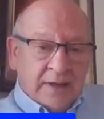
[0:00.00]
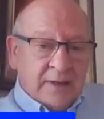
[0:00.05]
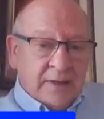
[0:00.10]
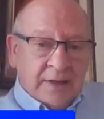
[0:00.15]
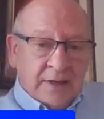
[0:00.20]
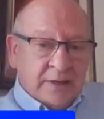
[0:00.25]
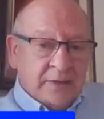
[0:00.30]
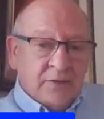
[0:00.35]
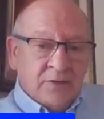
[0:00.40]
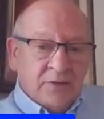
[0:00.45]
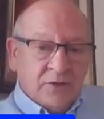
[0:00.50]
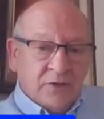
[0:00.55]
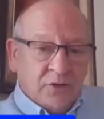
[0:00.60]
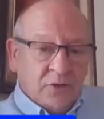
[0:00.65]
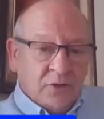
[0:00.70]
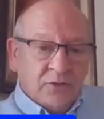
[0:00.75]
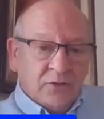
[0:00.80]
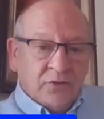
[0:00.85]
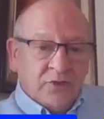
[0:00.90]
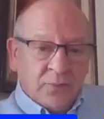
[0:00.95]
and done
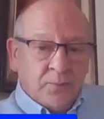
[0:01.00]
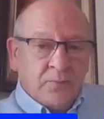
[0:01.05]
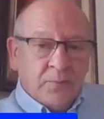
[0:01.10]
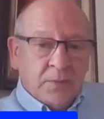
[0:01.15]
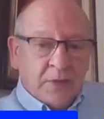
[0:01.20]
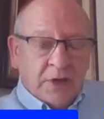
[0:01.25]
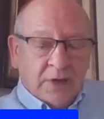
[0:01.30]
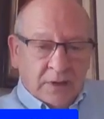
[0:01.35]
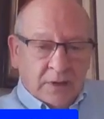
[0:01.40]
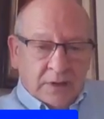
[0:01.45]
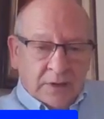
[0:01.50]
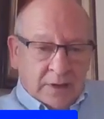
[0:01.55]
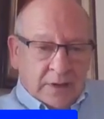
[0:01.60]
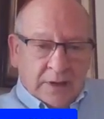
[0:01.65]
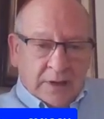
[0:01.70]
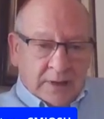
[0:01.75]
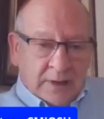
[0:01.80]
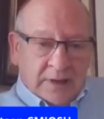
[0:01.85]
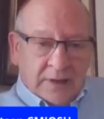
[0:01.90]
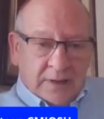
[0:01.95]
some
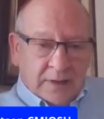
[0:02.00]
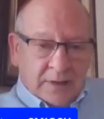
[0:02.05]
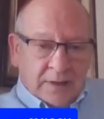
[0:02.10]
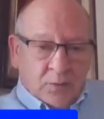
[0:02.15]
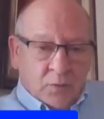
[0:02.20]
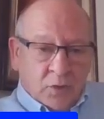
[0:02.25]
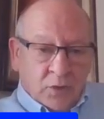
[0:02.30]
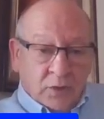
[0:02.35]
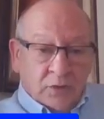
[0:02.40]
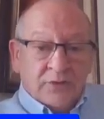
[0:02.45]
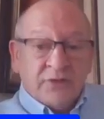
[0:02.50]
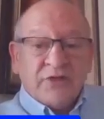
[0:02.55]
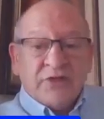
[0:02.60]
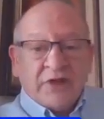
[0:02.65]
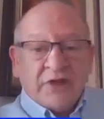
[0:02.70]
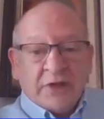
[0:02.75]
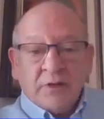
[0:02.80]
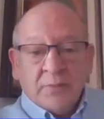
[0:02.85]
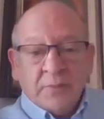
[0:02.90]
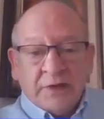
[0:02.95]
award
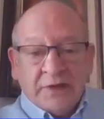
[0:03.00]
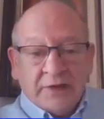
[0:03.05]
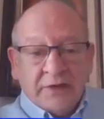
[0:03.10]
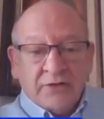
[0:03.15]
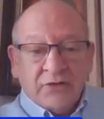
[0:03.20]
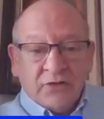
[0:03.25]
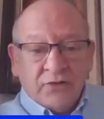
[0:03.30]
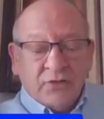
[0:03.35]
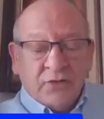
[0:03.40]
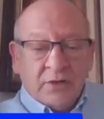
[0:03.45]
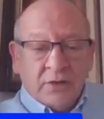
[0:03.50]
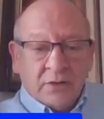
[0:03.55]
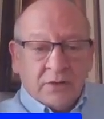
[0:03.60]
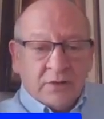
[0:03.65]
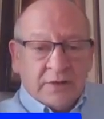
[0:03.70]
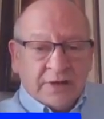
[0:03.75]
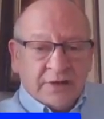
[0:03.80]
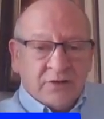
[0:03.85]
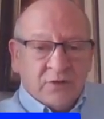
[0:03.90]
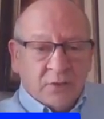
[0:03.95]
ceremonies for
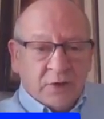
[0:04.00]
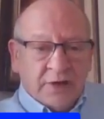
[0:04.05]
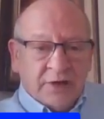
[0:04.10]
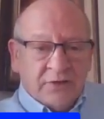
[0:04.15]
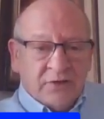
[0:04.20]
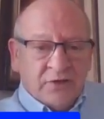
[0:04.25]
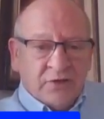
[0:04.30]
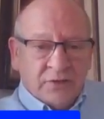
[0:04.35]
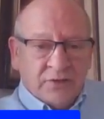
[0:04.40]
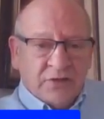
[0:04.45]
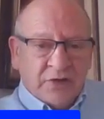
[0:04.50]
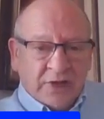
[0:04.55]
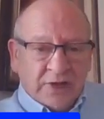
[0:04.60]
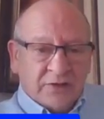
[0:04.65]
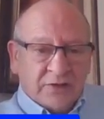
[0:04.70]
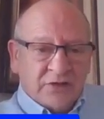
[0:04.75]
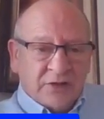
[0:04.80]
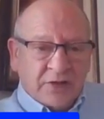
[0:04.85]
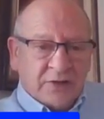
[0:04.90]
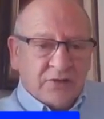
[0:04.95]
graduations,
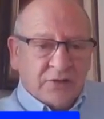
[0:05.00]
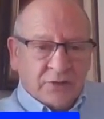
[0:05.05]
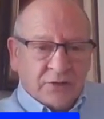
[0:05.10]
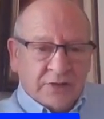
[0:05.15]
etc.